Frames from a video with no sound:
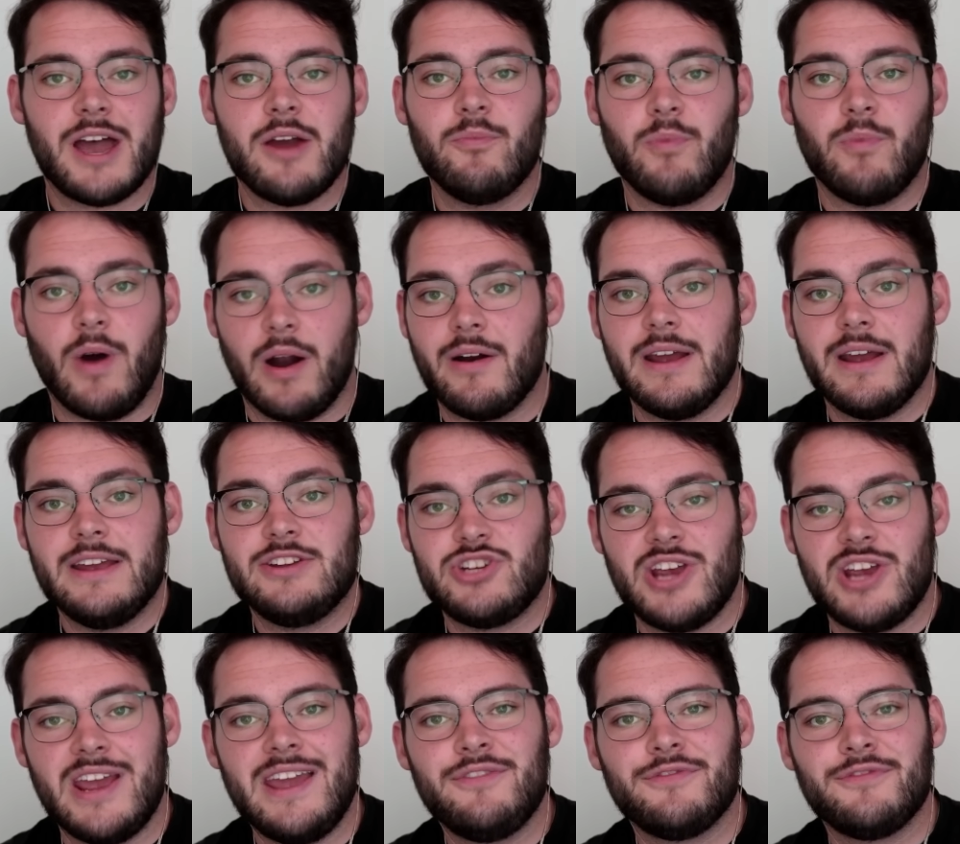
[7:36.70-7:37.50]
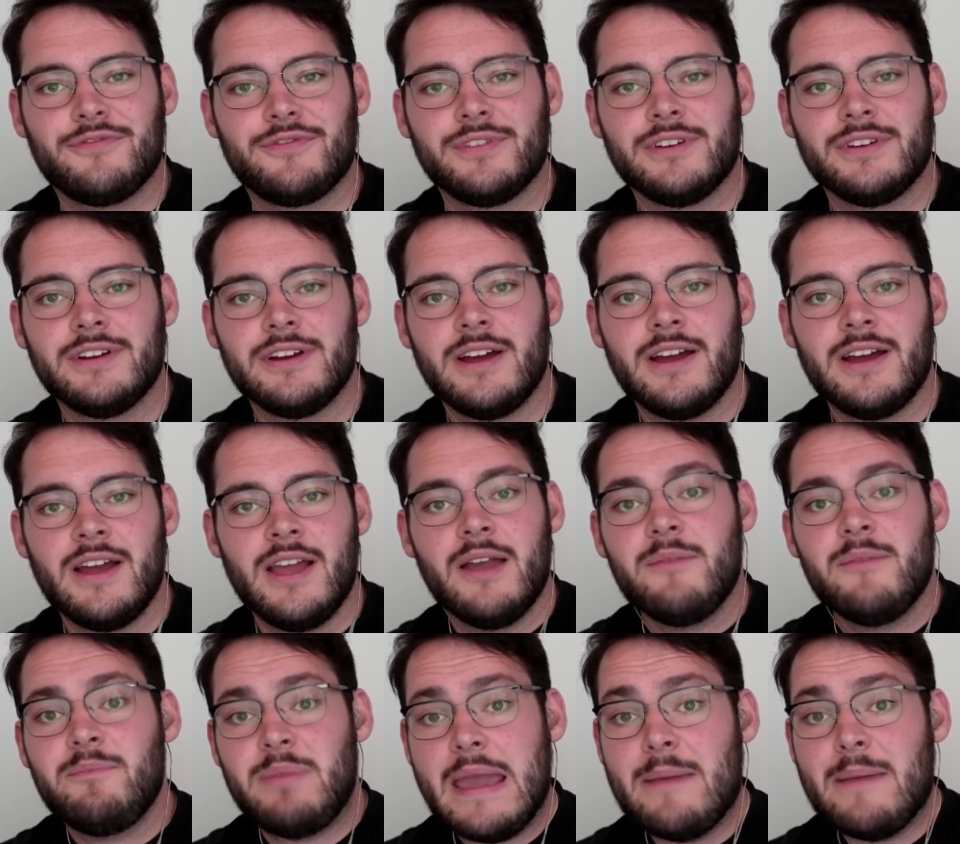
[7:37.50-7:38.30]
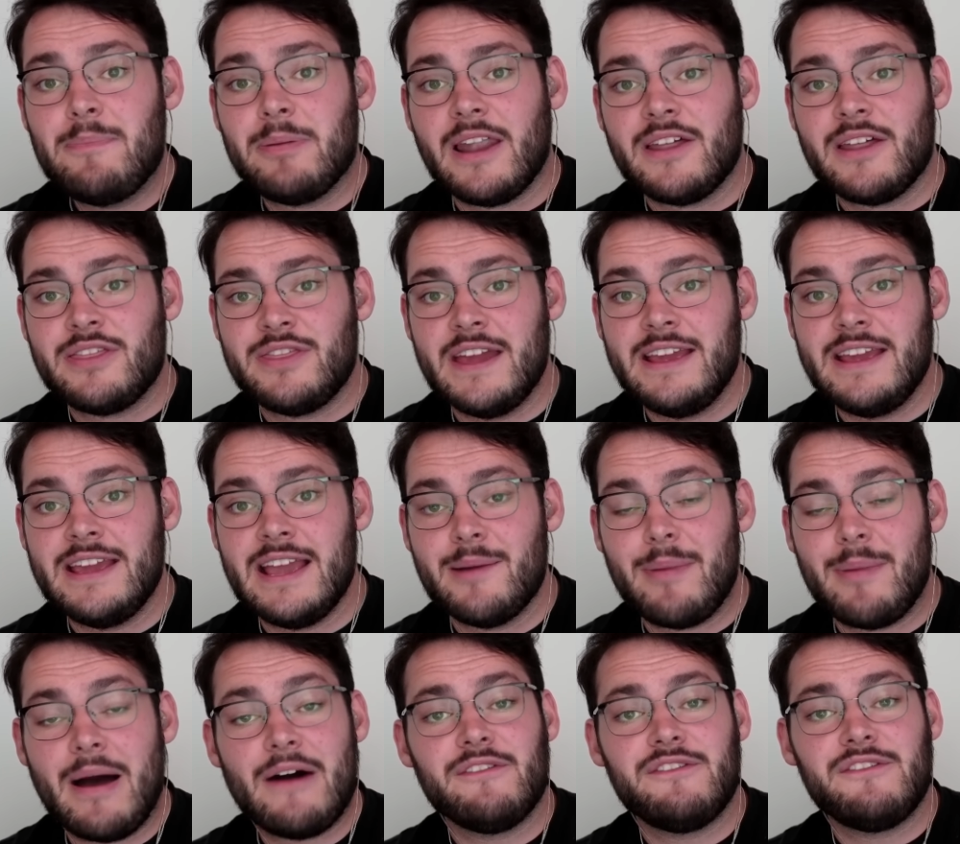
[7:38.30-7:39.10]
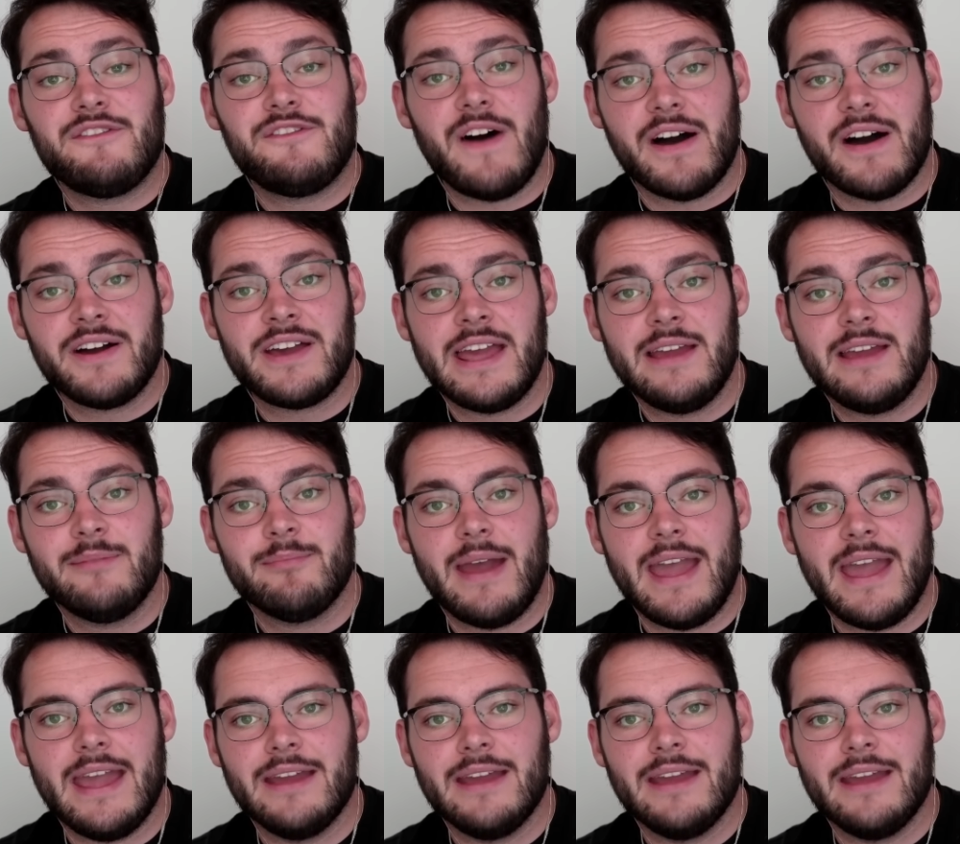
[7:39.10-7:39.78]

Don't worry, Chief. People are thinking about fucking